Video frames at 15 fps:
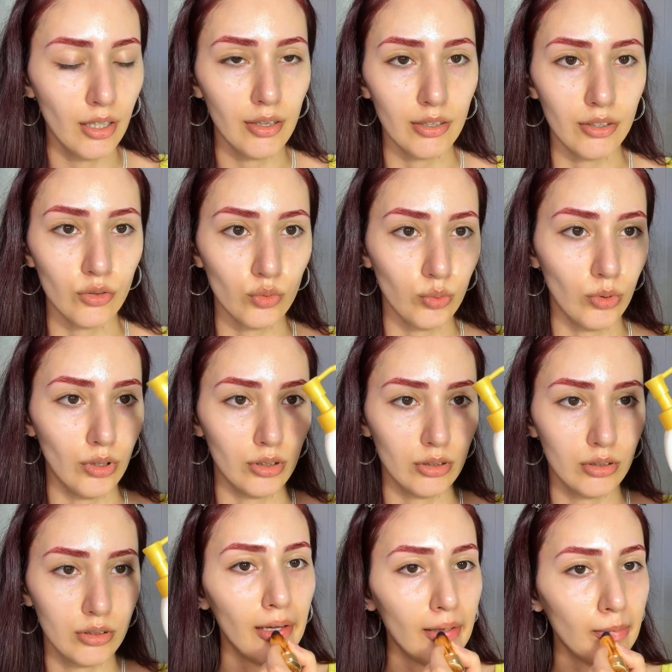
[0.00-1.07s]
this one.
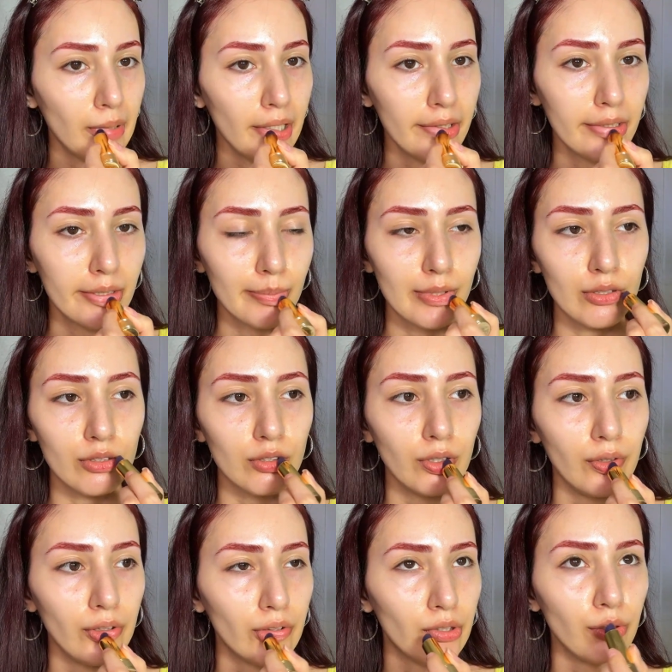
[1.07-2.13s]
And my inspo is
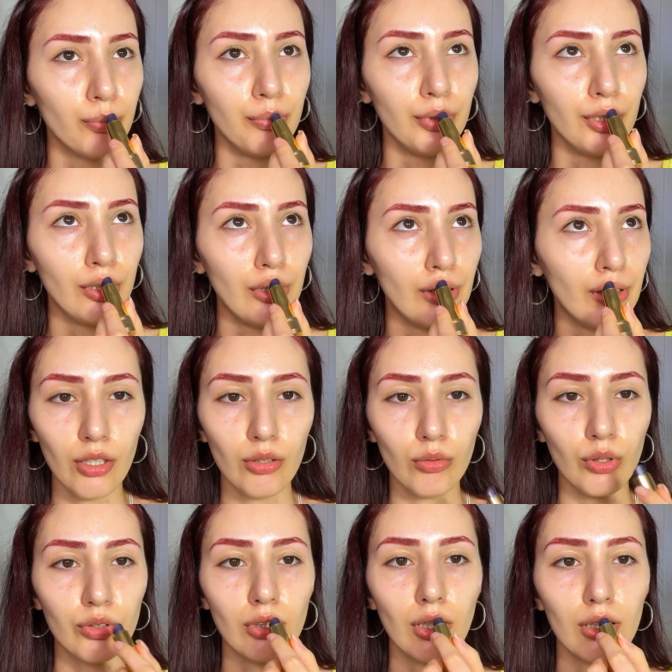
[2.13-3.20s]
going to be, I
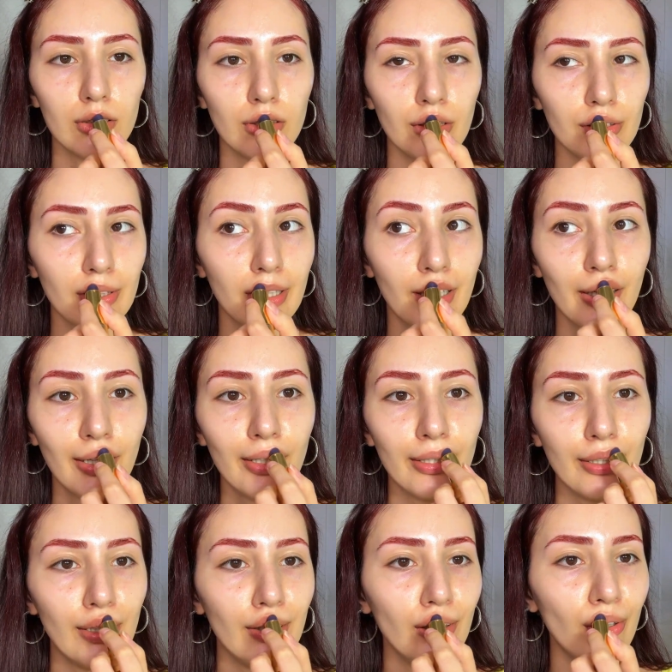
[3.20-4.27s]
also like this
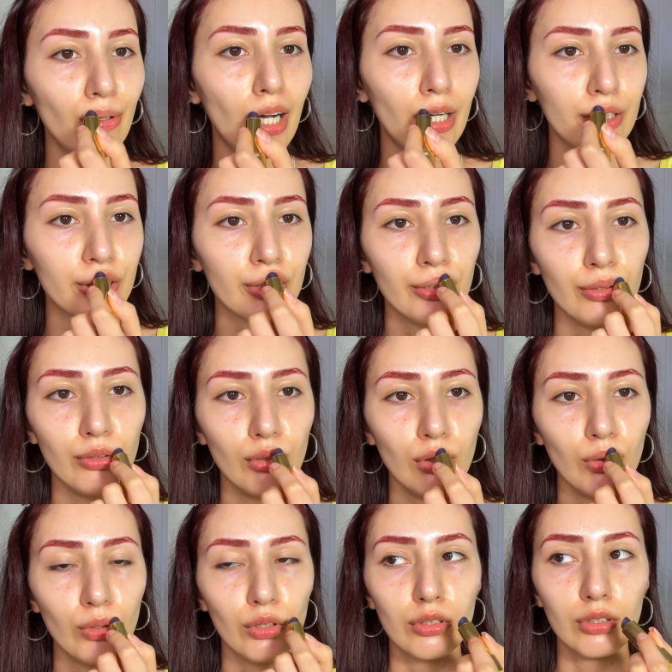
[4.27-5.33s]
yellow eyeshadow
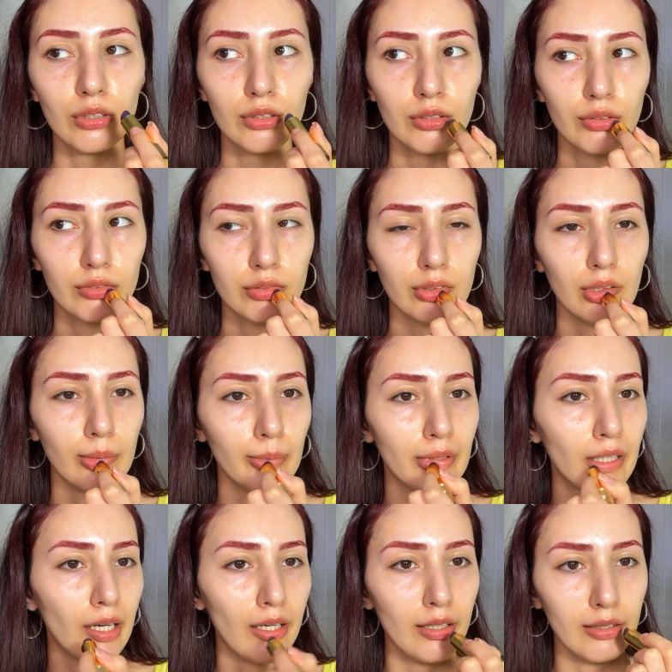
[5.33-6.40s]
look from
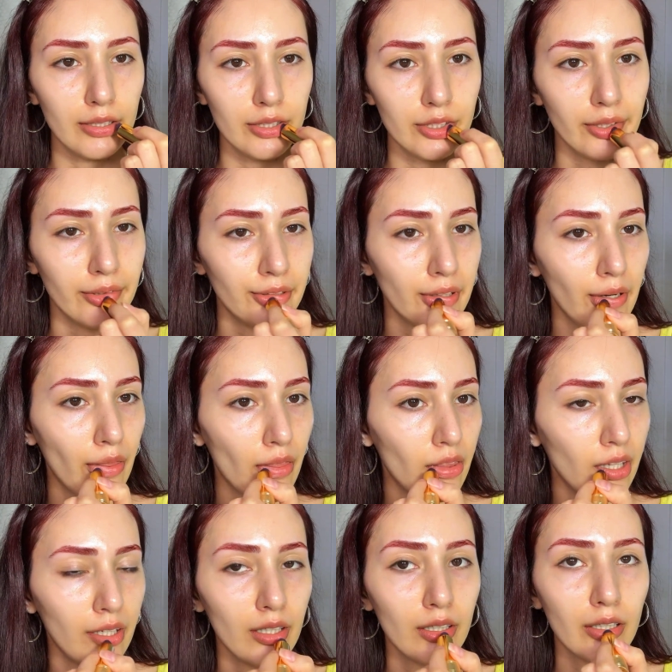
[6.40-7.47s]
Kylie Jenner, I
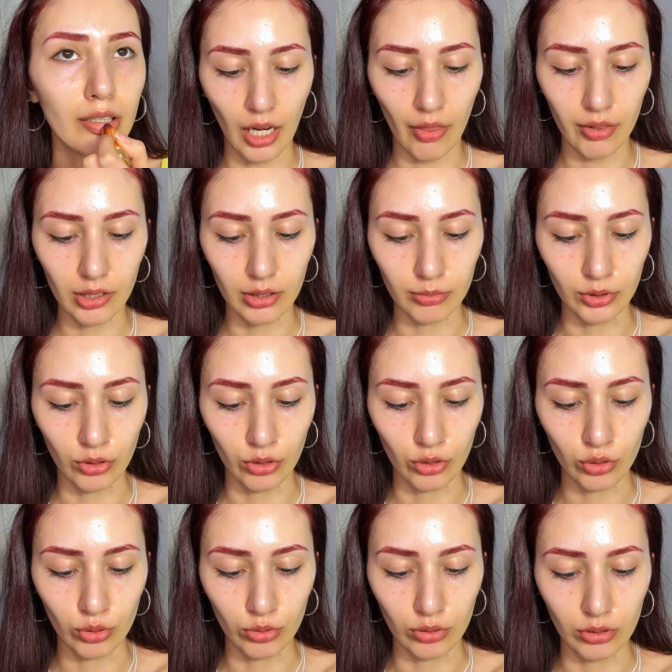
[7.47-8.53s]
think. And I think I'm going
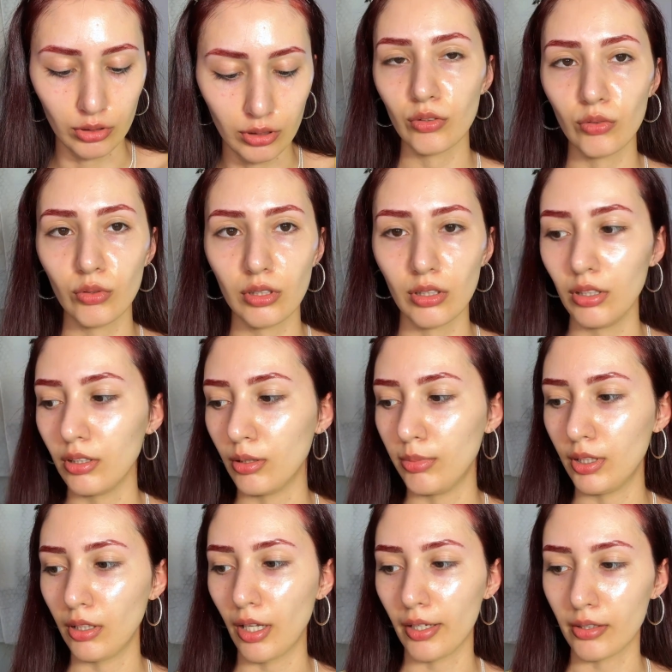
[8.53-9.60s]
to do it a little
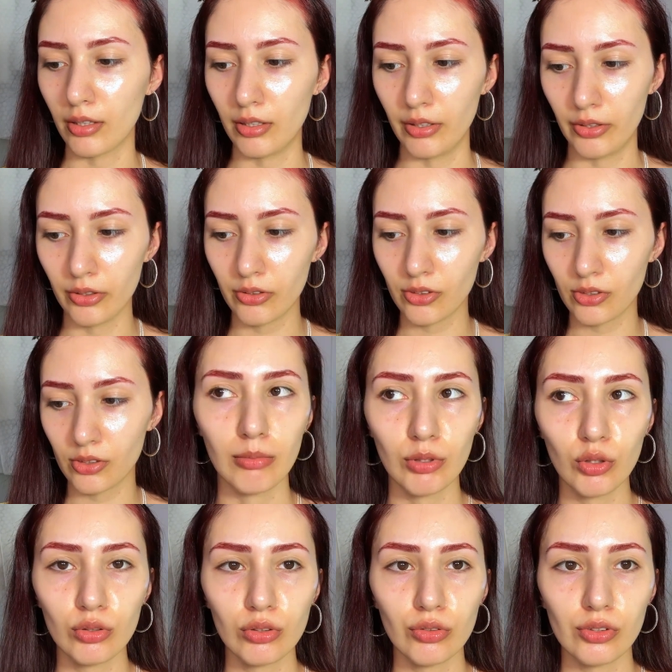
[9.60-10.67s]
bit like this. I'm
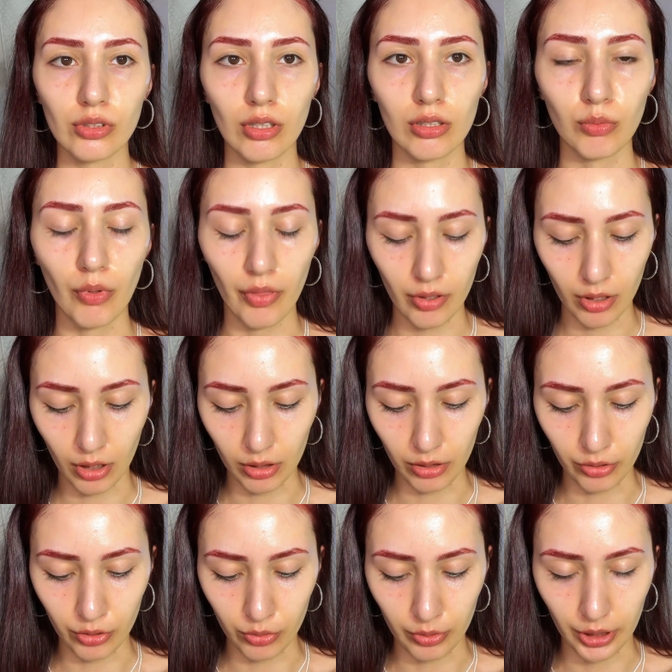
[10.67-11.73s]
going to start with color
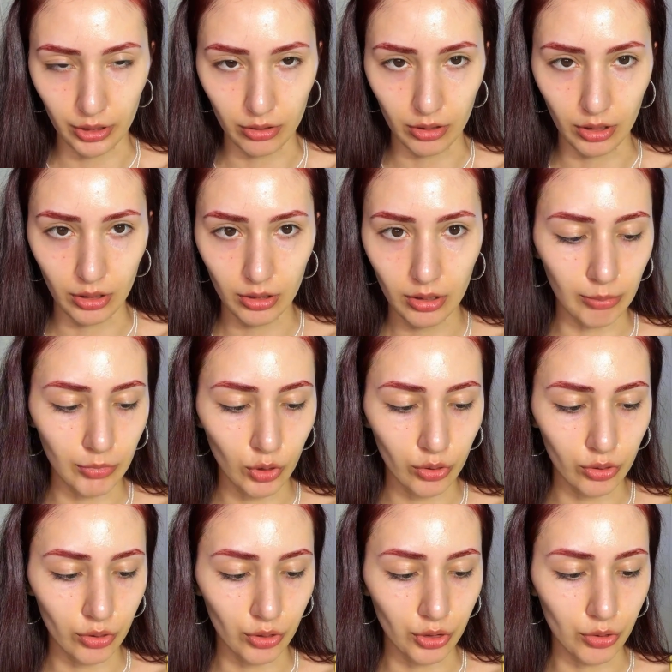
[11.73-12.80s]
correcting. I'm
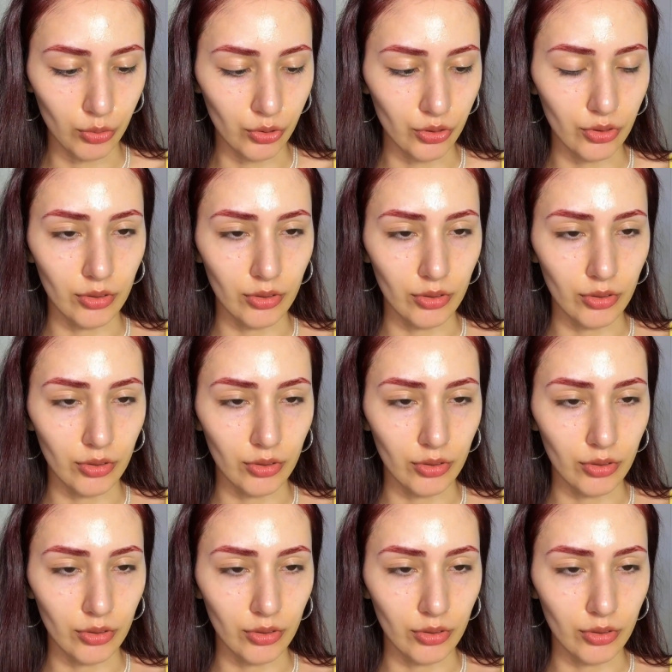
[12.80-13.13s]
going to use